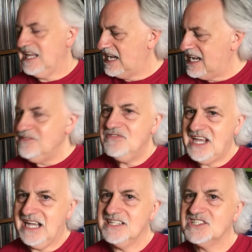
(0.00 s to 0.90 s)
in
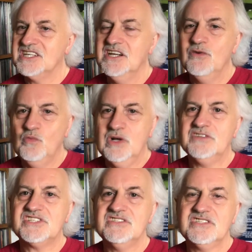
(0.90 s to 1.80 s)
this,
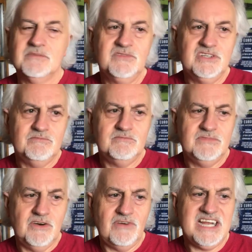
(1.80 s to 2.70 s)
Wilson's
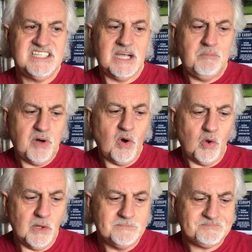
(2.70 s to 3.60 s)
narrator,
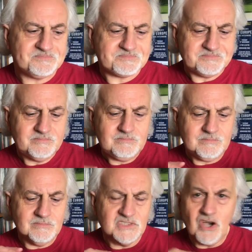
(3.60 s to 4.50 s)
Paul,
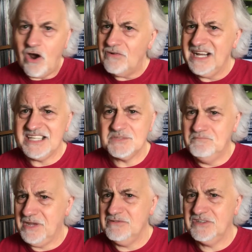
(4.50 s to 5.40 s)
correlates
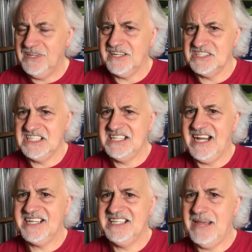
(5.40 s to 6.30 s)
beautifully because he's an
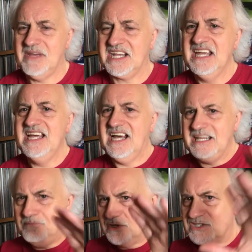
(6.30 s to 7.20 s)
academic and
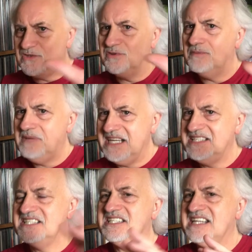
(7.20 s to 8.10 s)
he puts all the
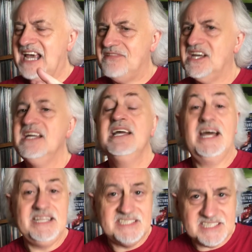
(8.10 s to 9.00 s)
pieces together
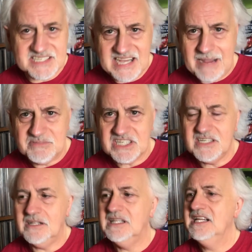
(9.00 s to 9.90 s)
and he's
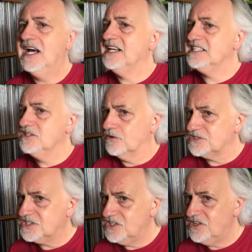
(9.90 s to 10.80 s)
skeptical and he's not
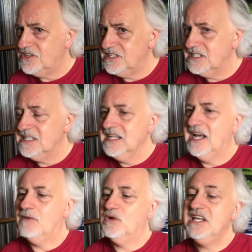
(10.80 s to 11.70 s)
certain.
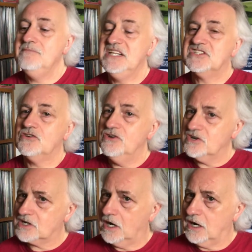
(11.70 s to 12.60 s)
And when he meets
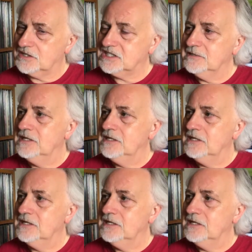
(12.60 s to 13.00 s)
Urquhart,